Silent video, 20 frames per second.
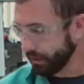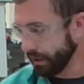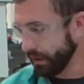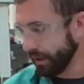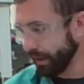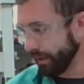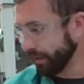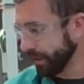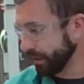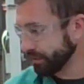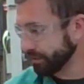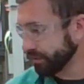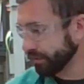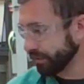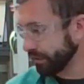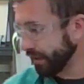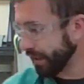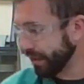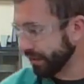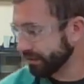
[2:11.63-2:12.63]
And also
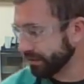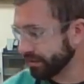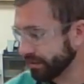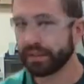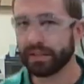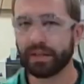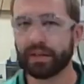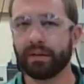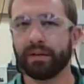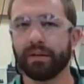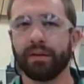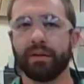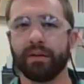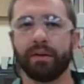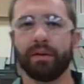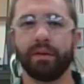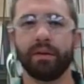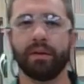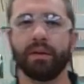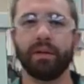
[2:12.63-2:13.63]
the last thing,
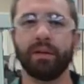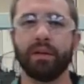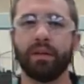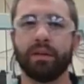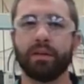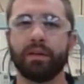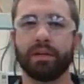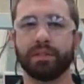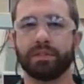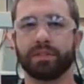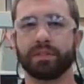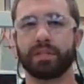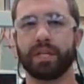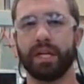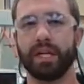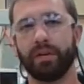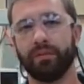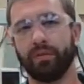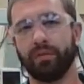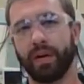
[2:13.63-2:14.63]
this is
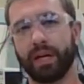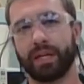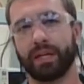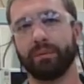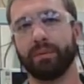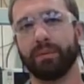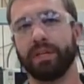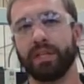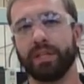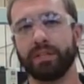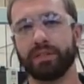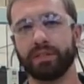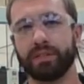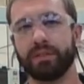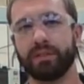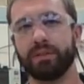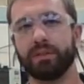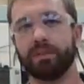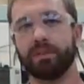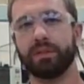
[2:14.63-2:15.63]
kind of a
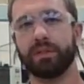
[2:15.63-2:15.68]
recommendation.